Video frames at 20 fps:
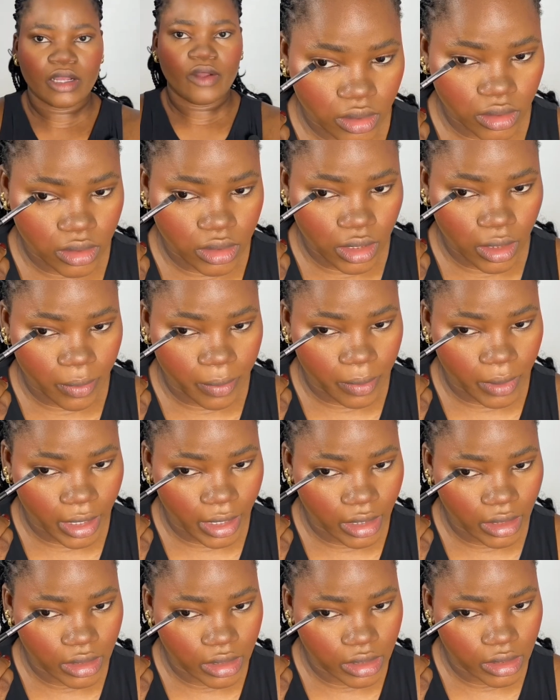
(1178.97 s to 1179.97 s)
I just
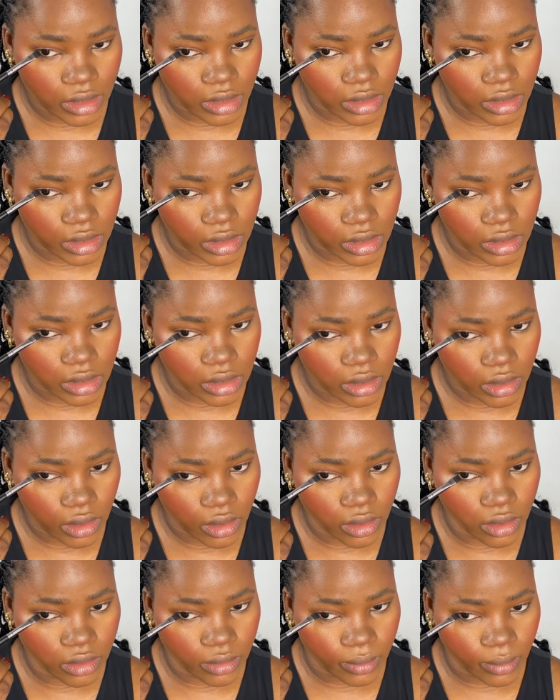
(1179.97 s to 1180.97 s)
apply this
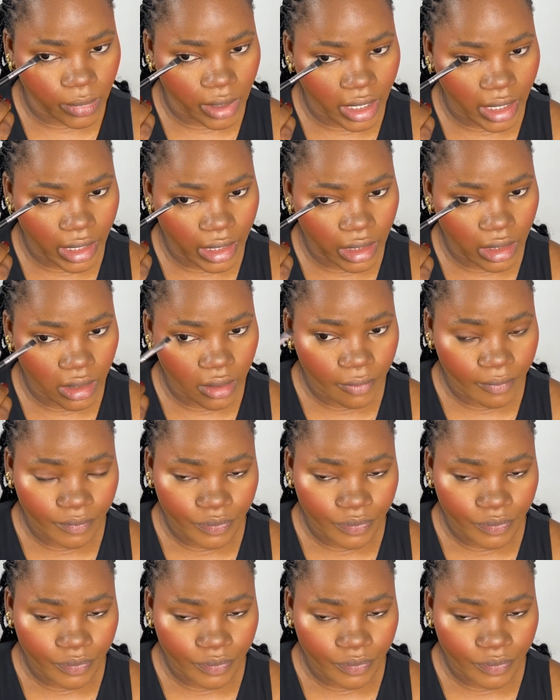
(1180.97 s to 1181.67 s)
on my